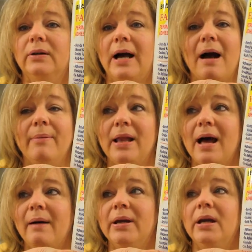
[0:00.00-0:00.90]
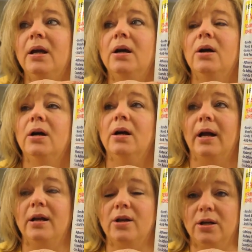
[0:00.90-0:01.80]
Hobby Lobby,
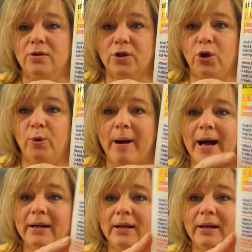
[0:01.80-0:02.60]
and you can use a coupon.